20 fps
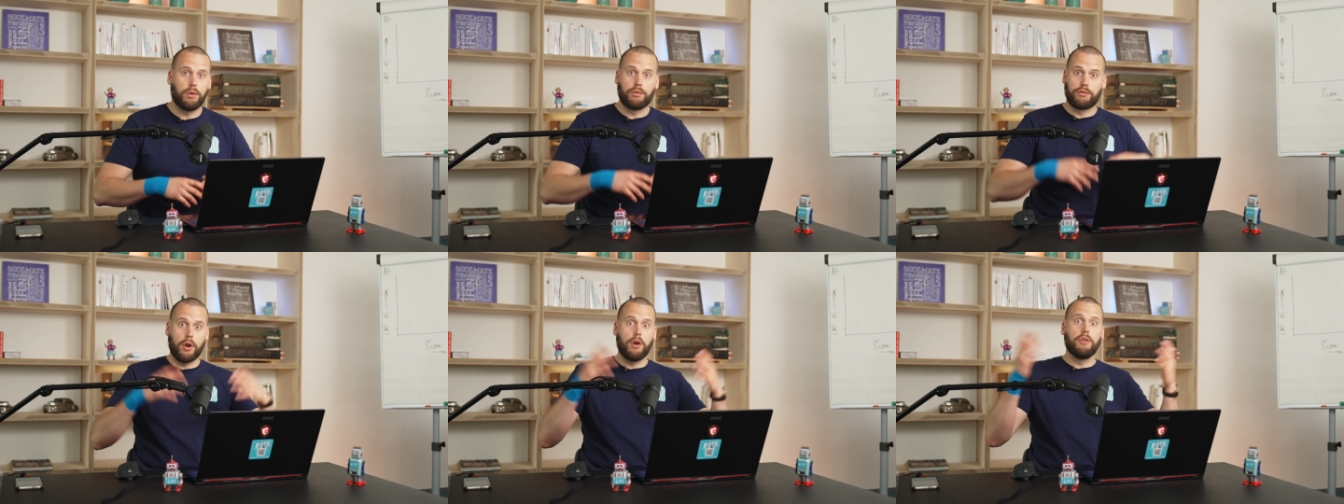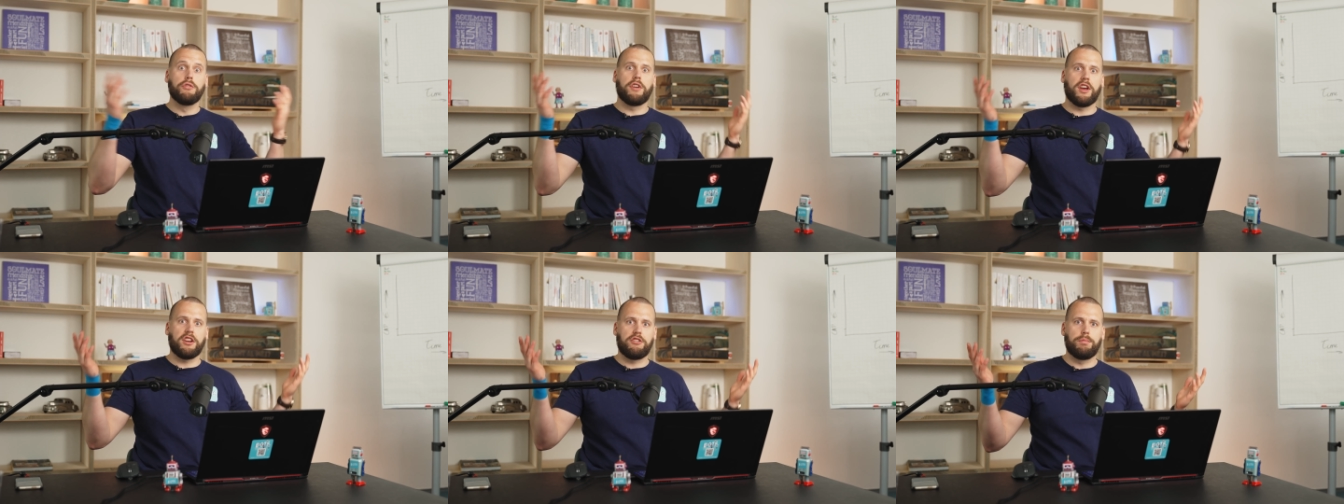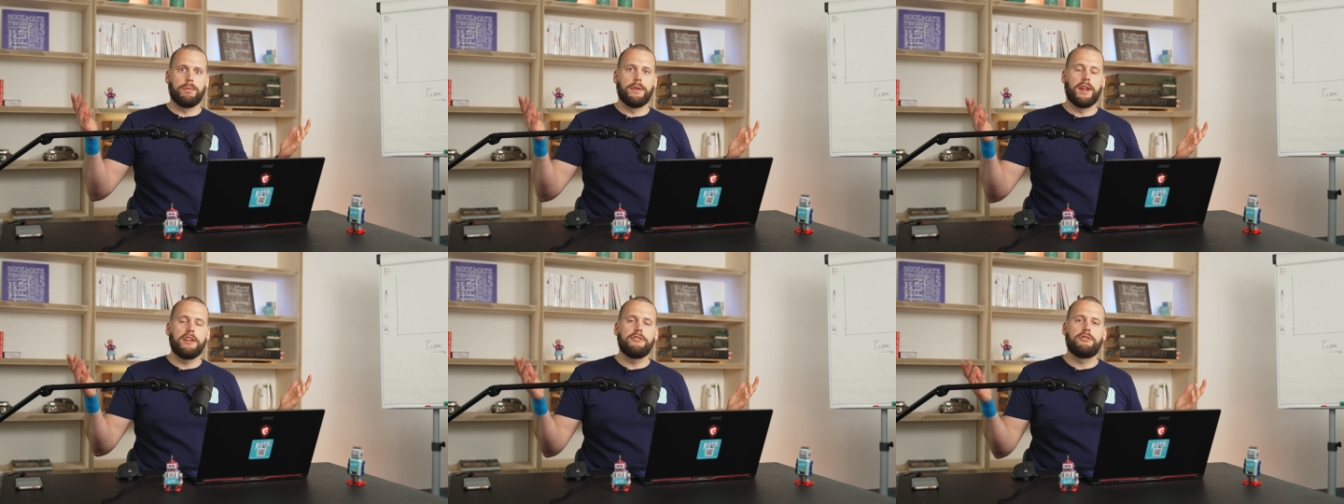grows
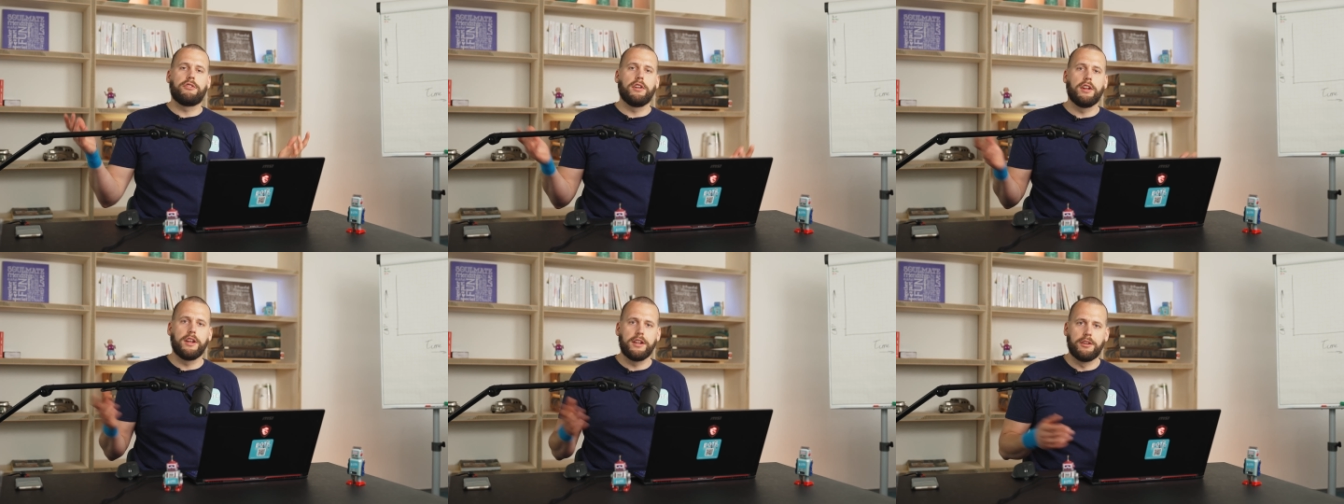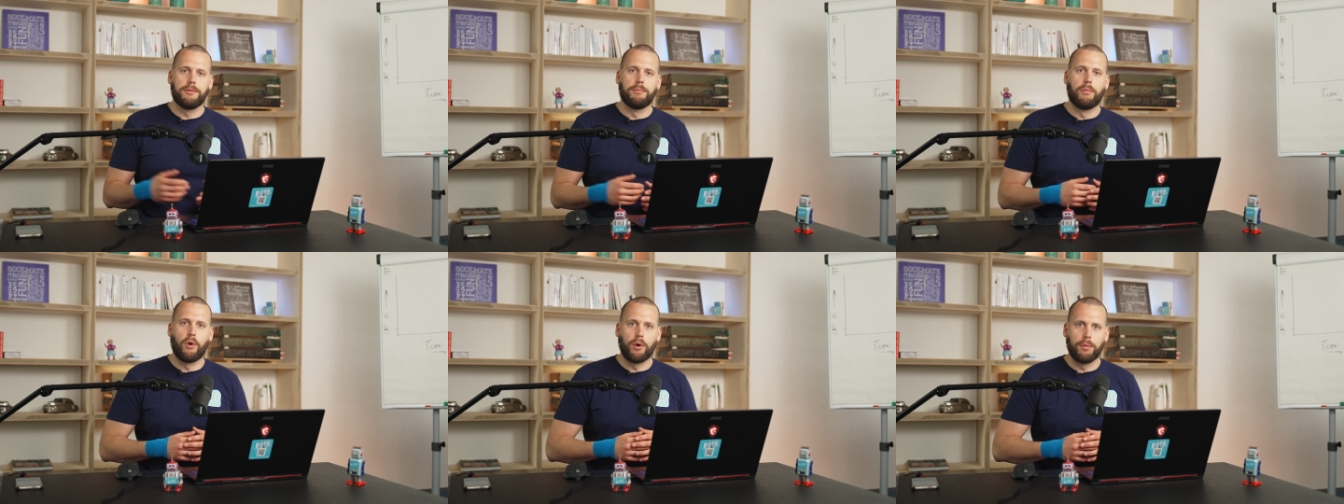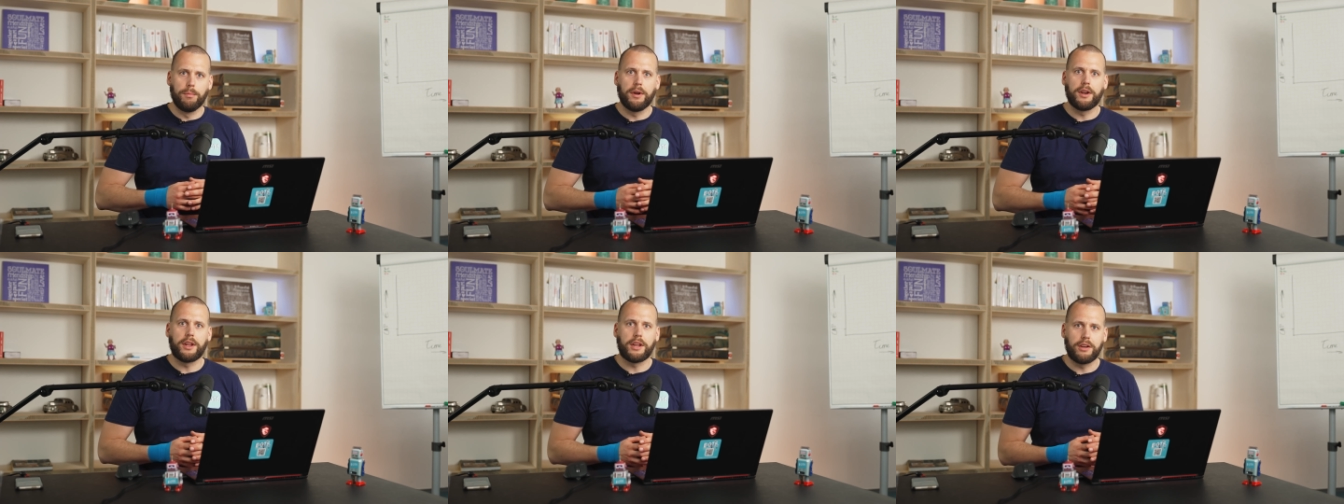exponentially the more
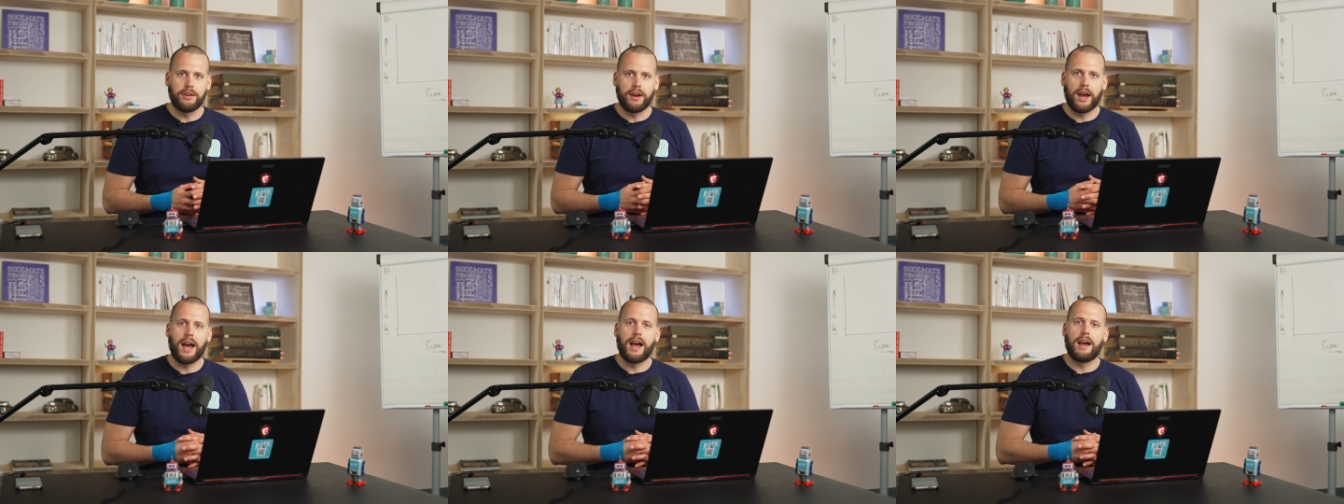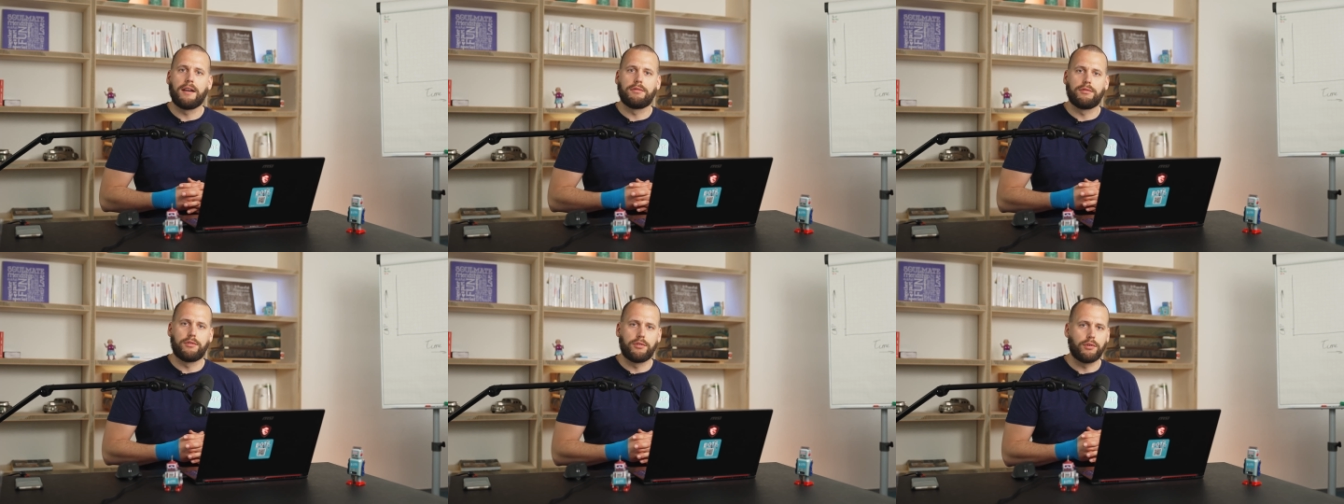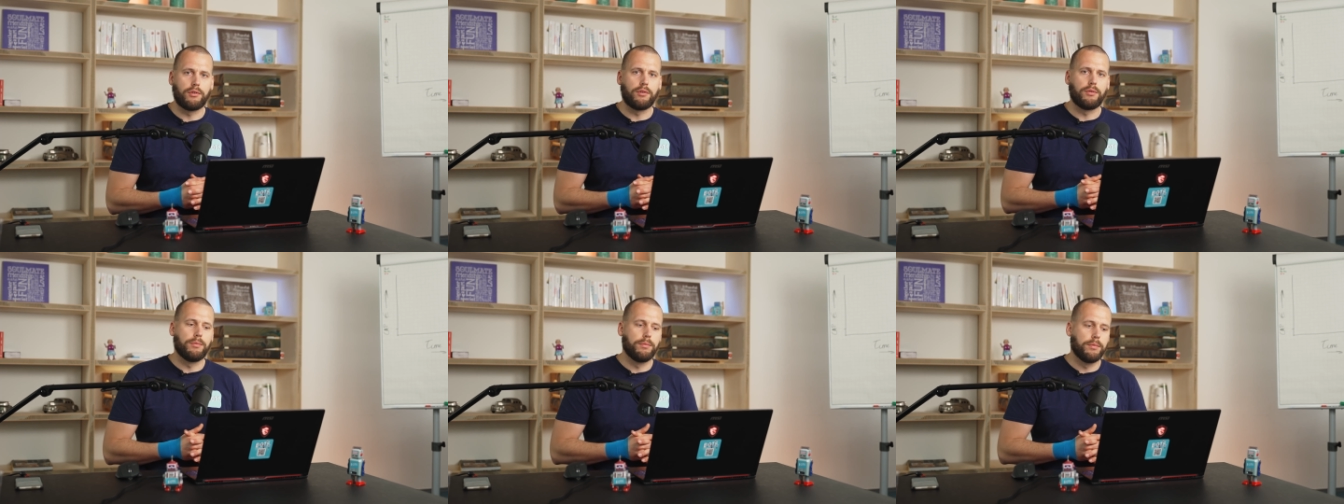money you have
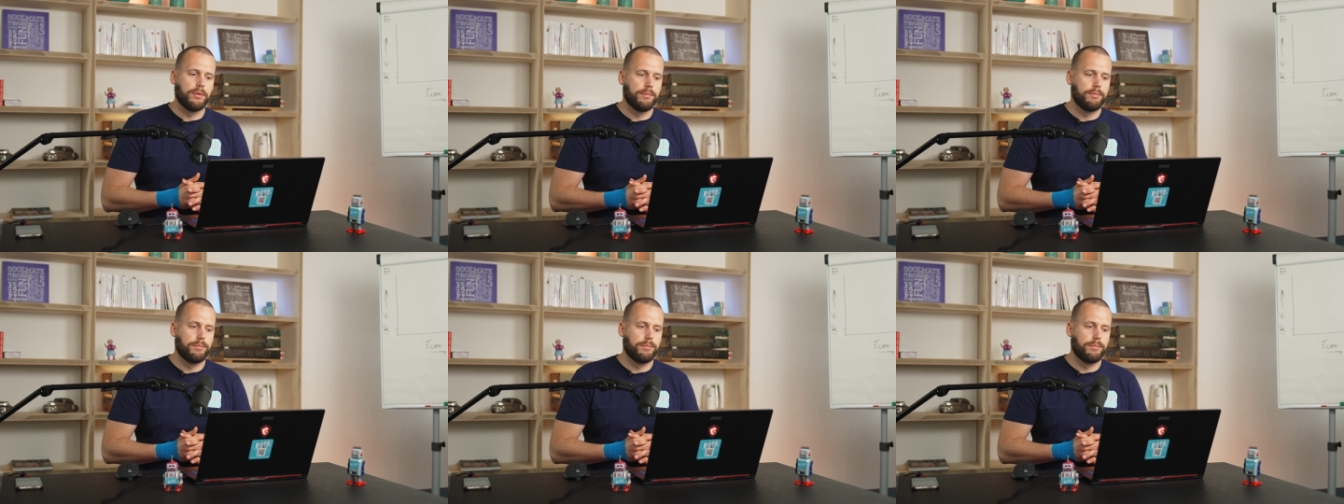to